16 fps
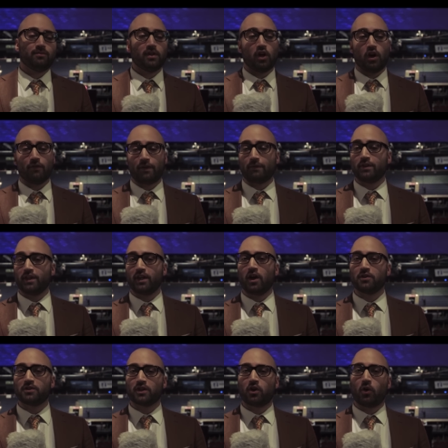you know, if everything
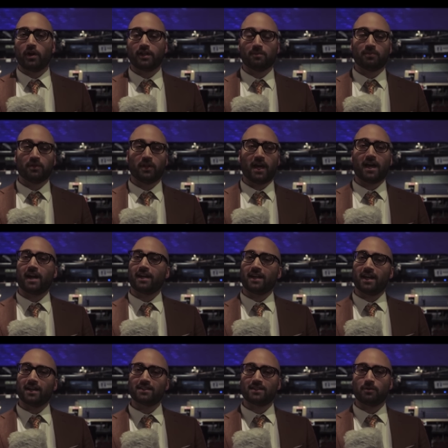goes according to plan, I
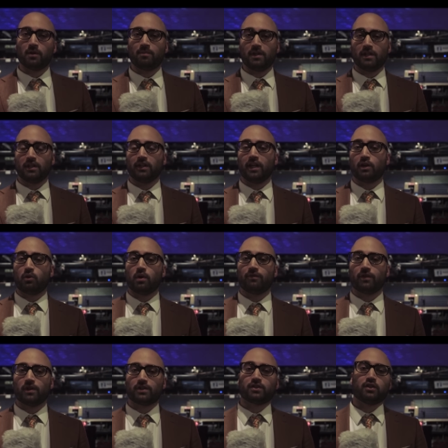guess it would be
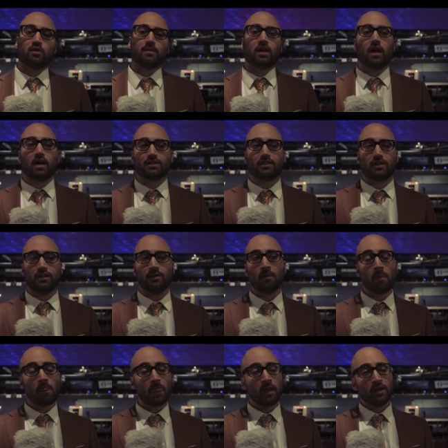Liquid versus Luminosity,
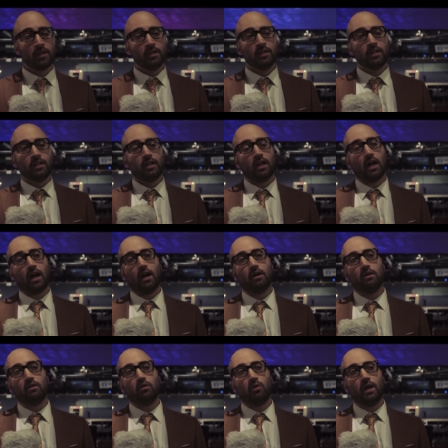
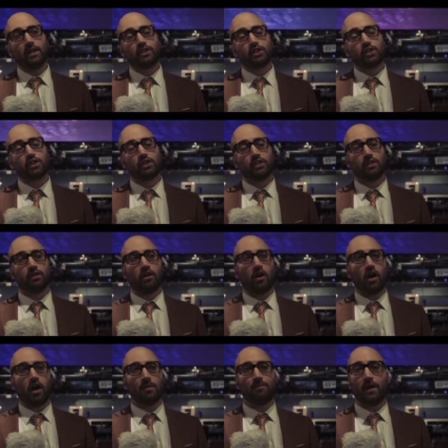which
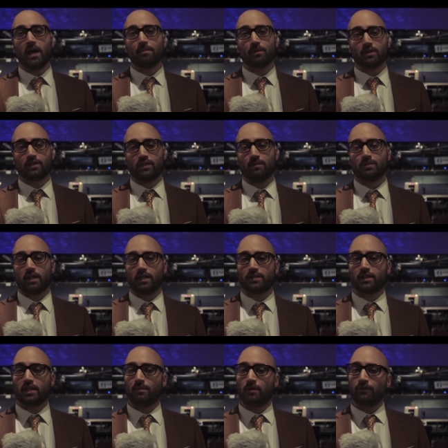on paper seems like
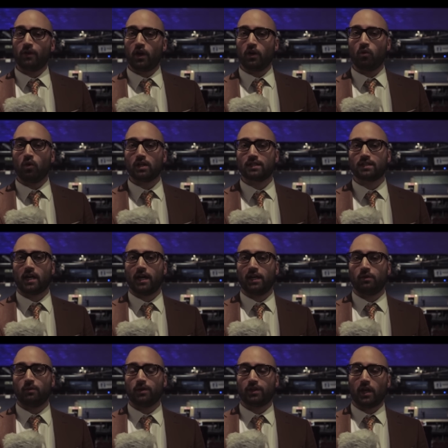it's going to be very
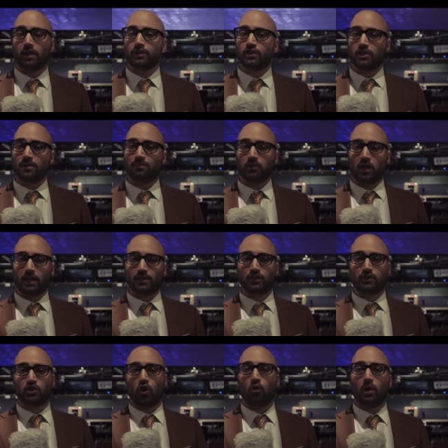one-sided with LG playing
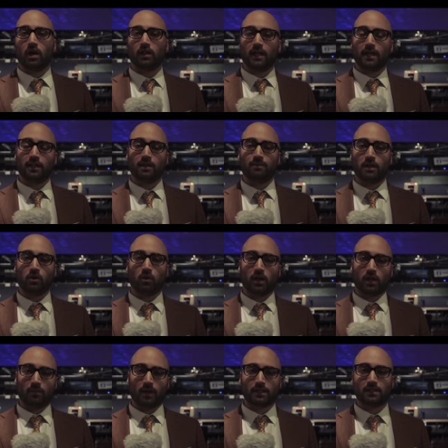so well lately, being one
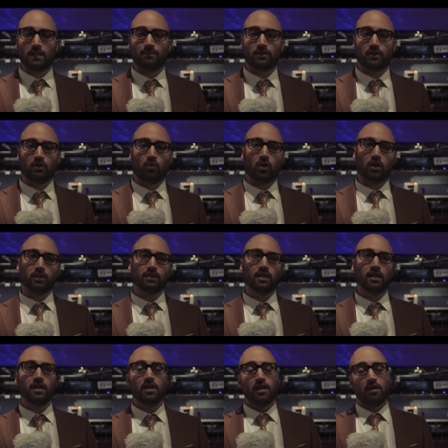of the best teams in the world.
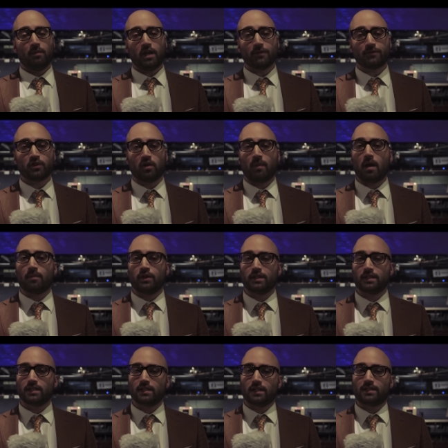But you have to remember,
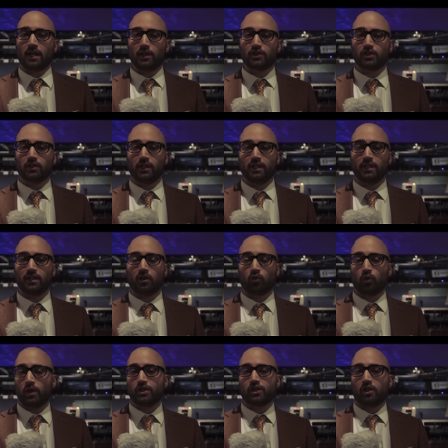this is essentially a
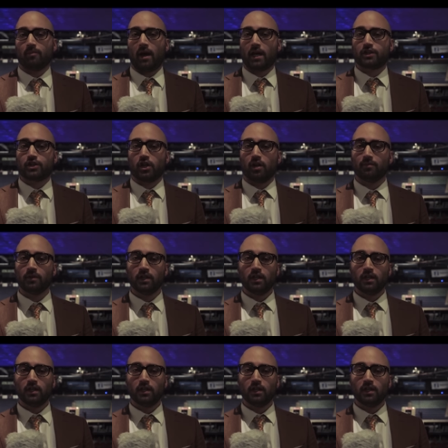regional matchup.